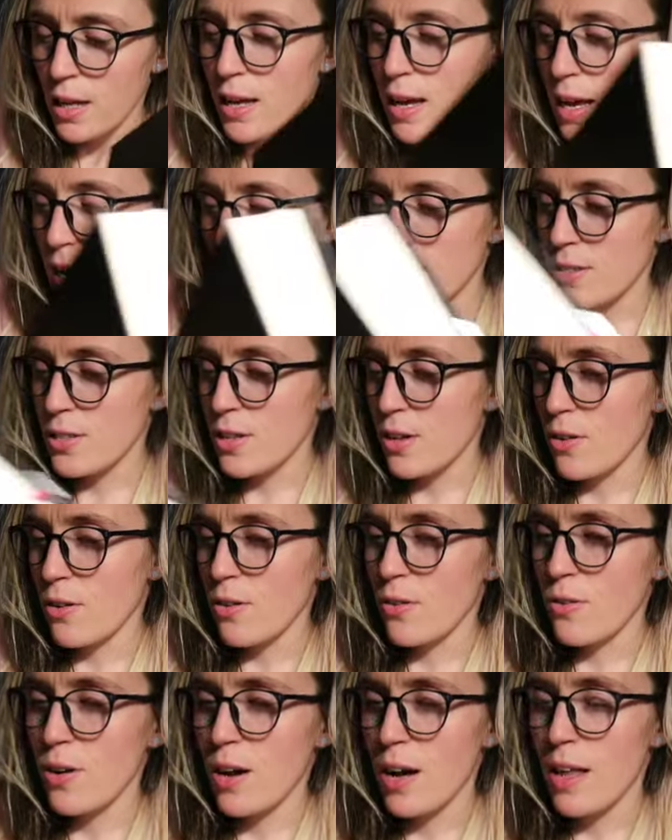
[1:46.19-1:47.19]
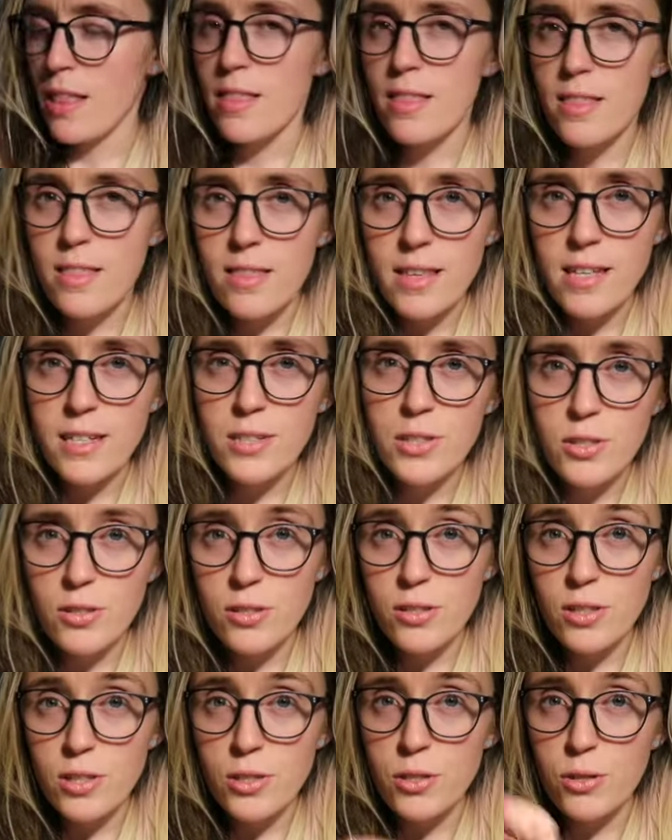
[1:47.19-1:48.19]
And so these
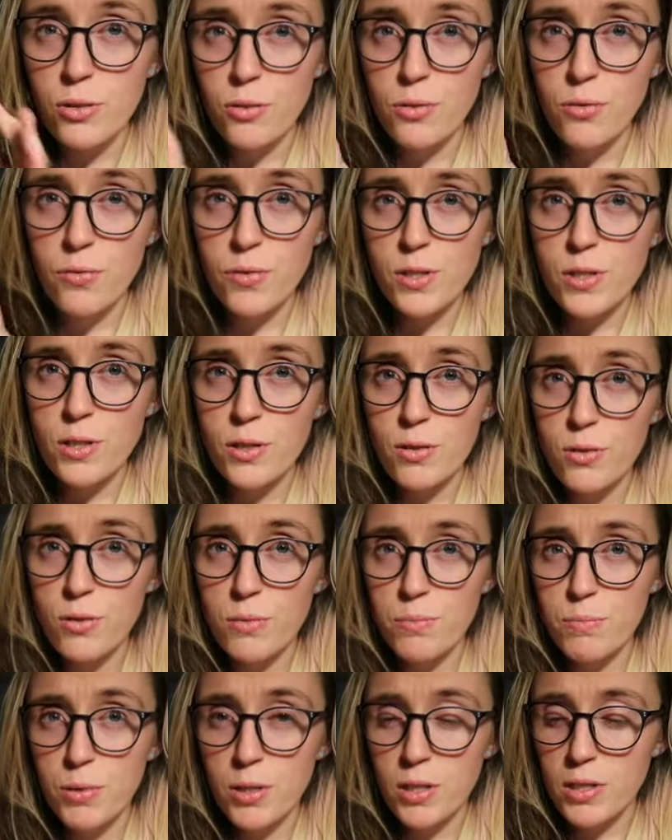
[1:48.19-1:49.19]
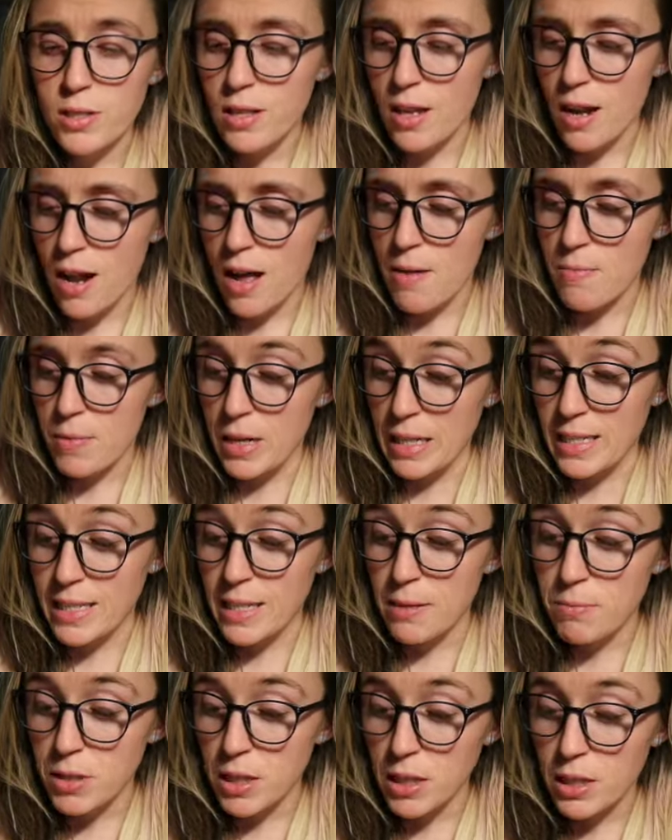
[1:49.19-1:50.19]
are the two physical books that I'm
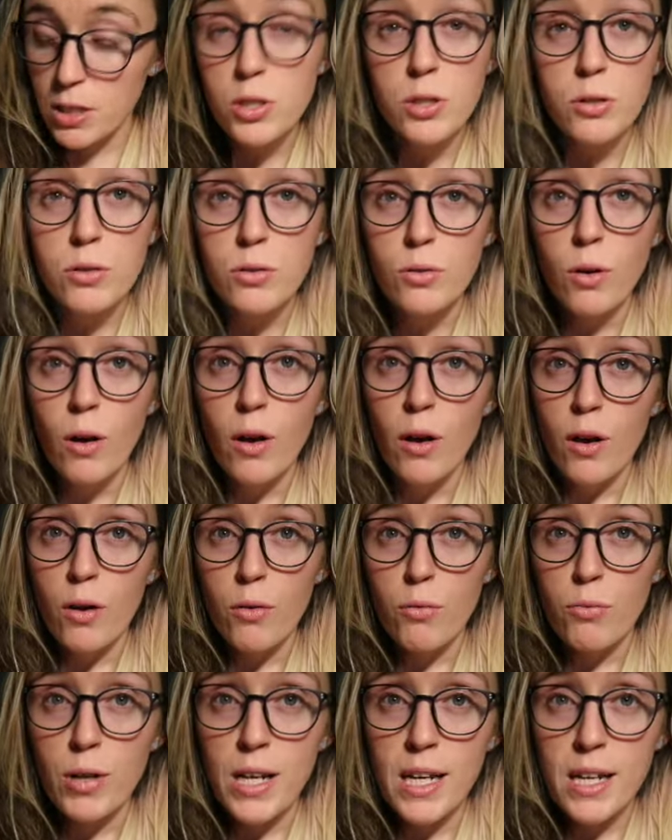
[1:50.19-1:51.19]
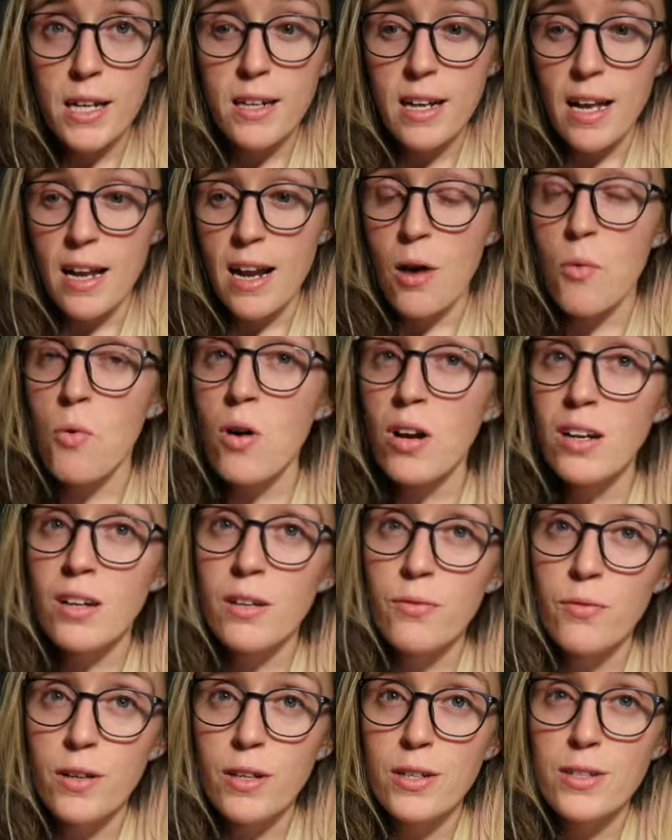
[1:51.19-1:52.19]
attempting to read, and I wanted to
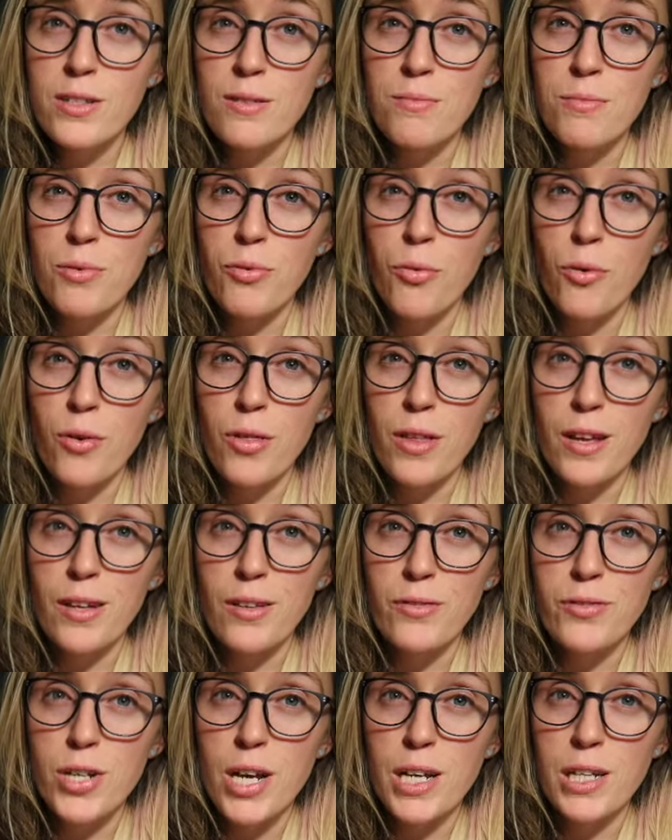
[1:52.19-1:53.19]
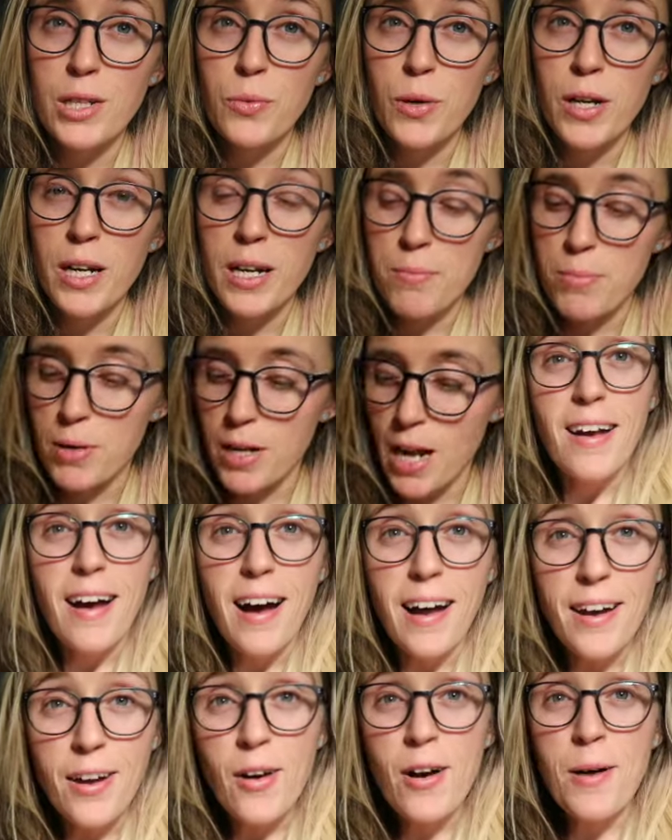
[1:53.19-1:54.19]
finish them before the end of January, but
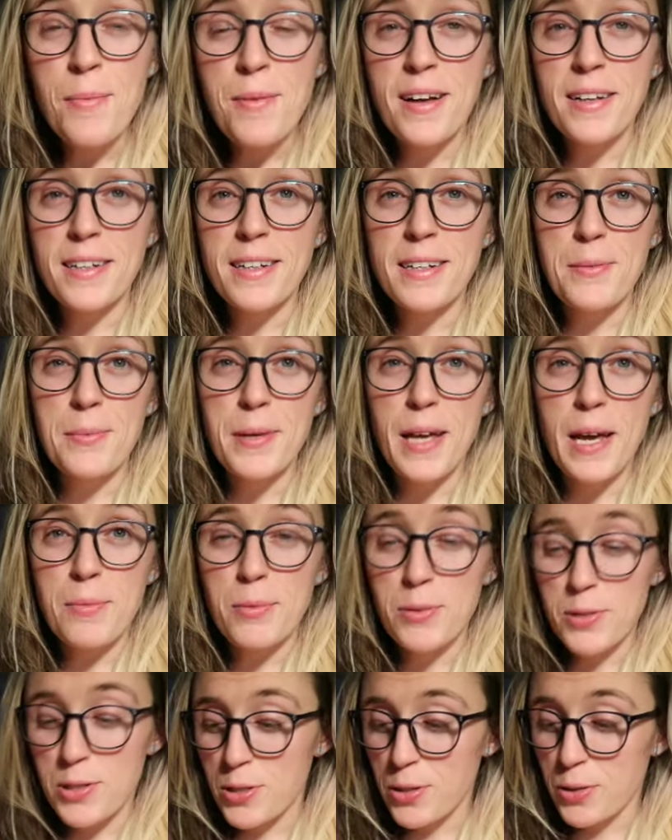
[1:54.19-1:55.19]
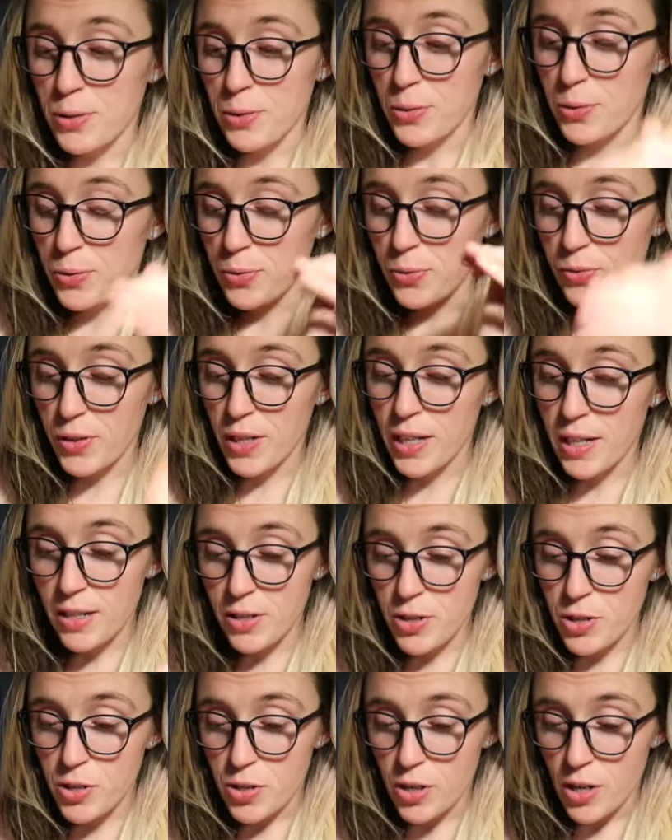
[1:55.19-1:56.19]
I know I'm not going to be able to
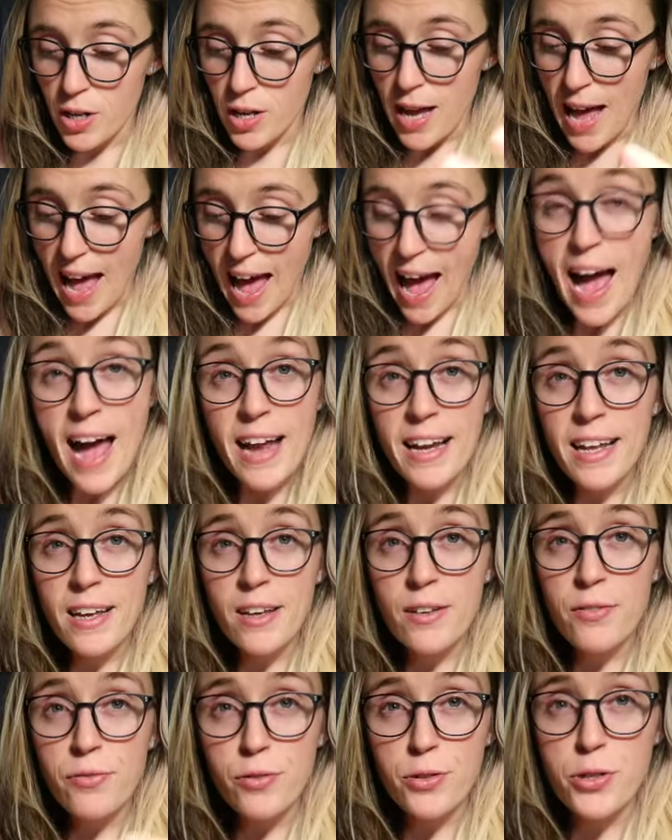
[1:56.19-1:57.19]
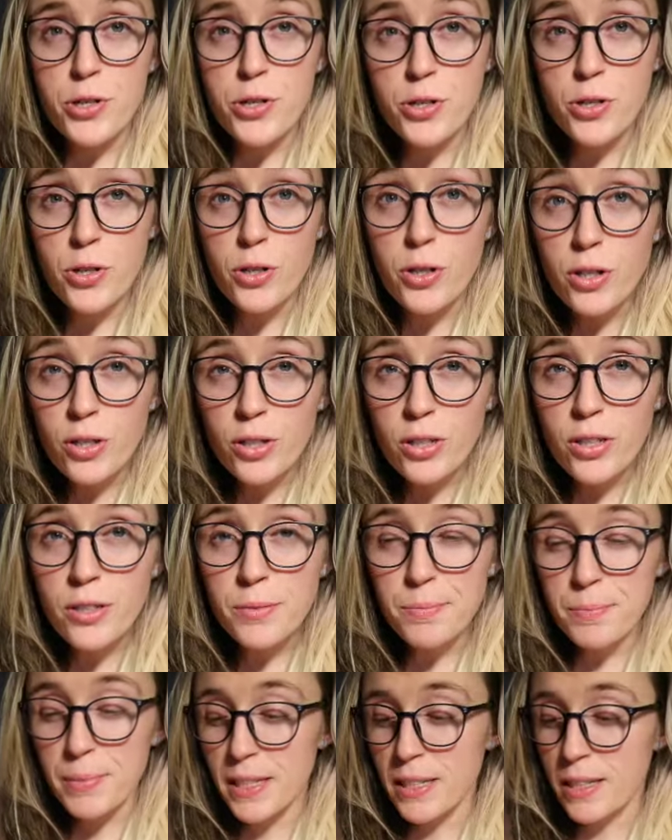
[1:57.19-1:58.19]
finish Addie for sure
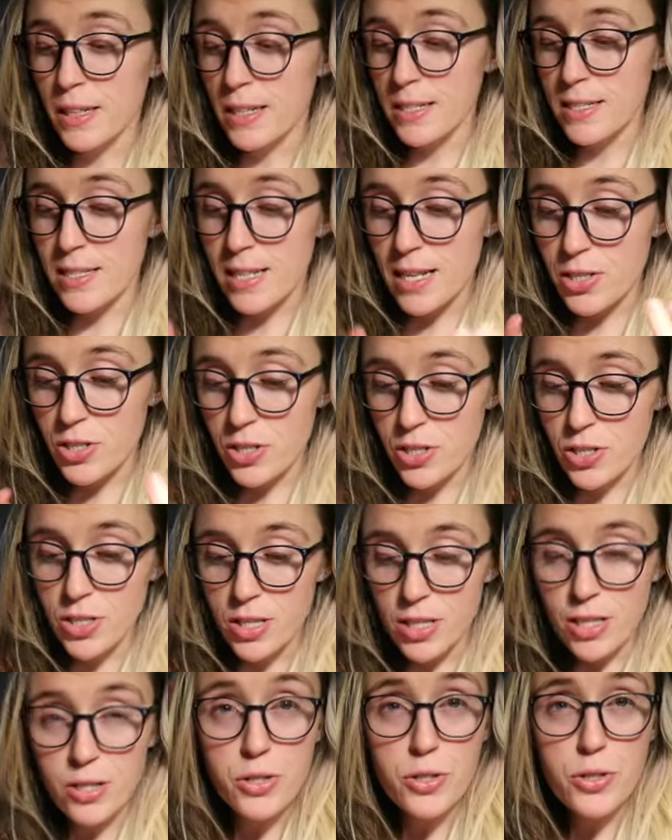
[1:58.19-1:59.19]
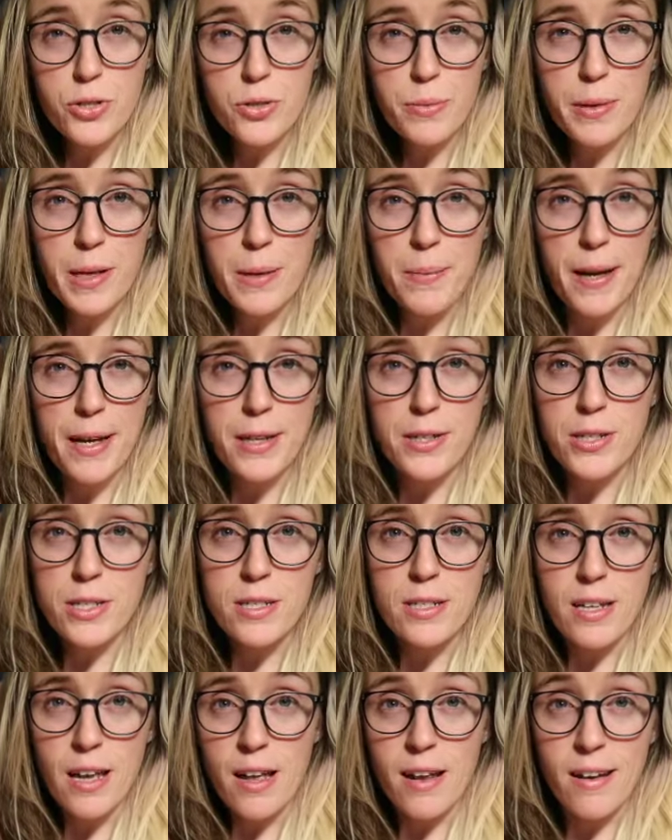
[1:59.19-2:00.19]
because I just there's too many
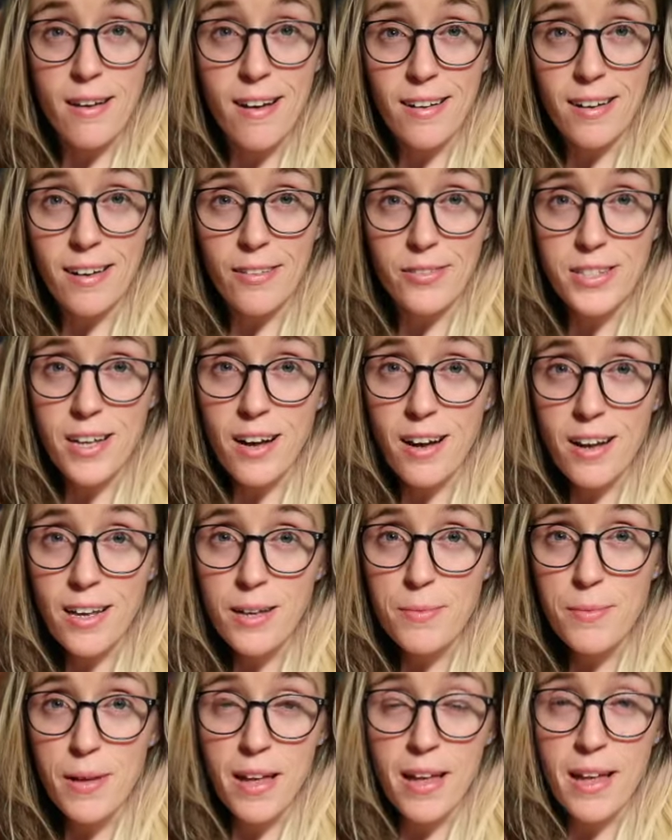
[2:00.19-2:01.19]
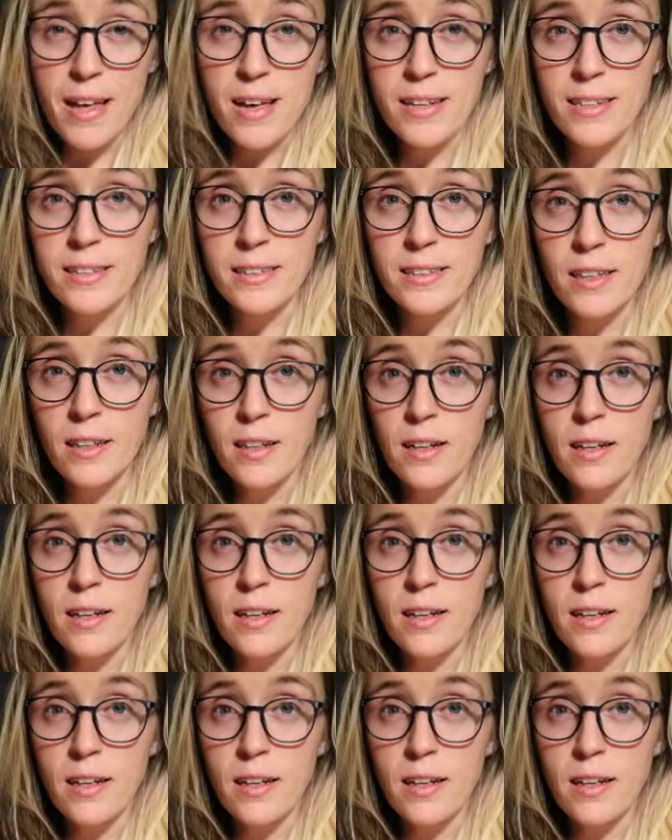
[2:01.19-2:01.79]
pages and not enough time, and